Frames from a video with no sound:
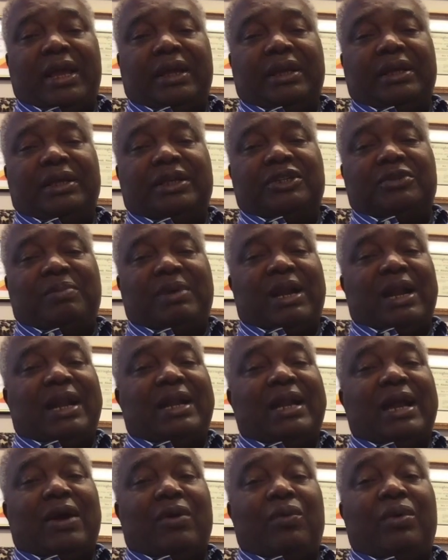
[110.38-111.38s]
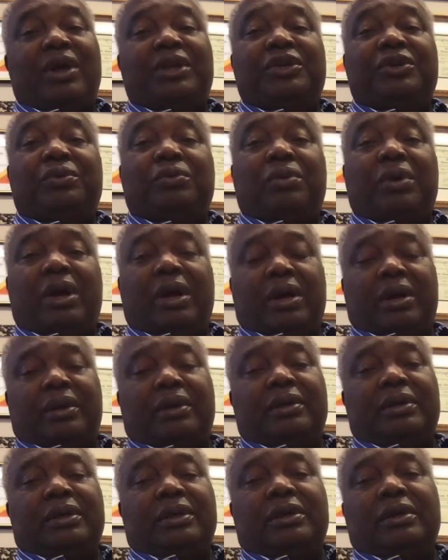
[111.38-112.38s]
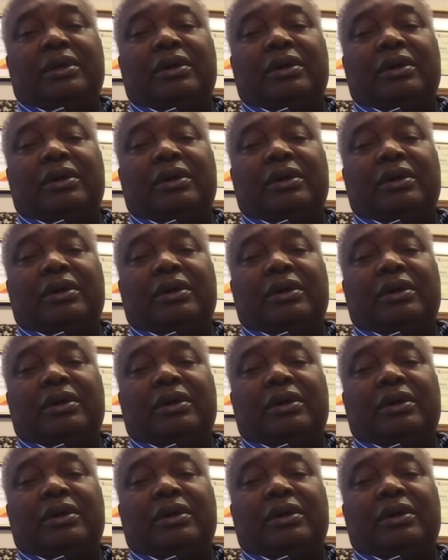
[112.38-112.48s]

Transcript: is better than where you were a